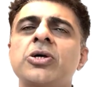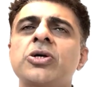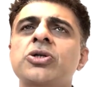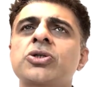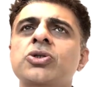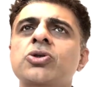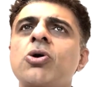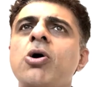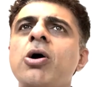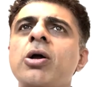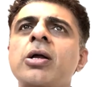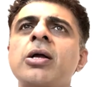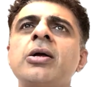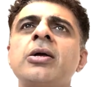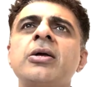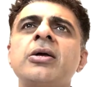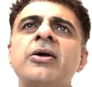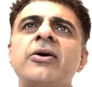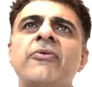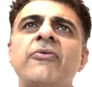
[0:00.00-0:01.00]
stock
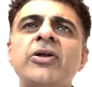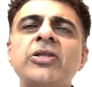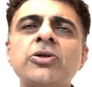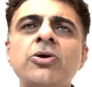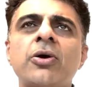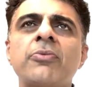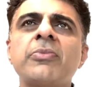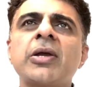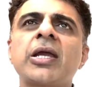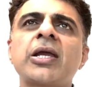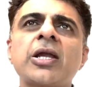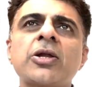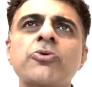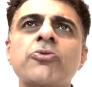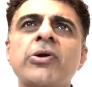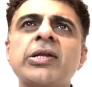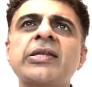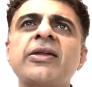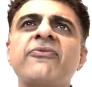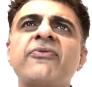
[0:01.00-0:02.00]
when you are making
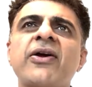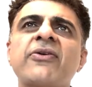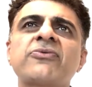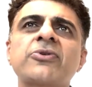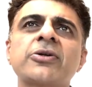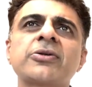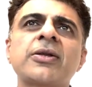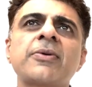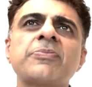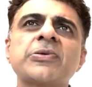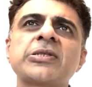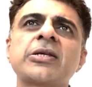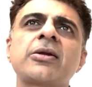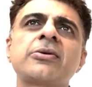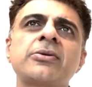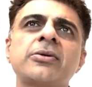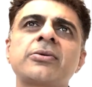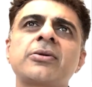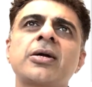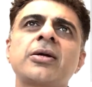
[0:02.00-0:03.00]

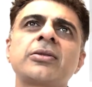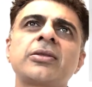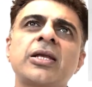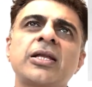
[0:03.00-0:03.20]
25-30% return.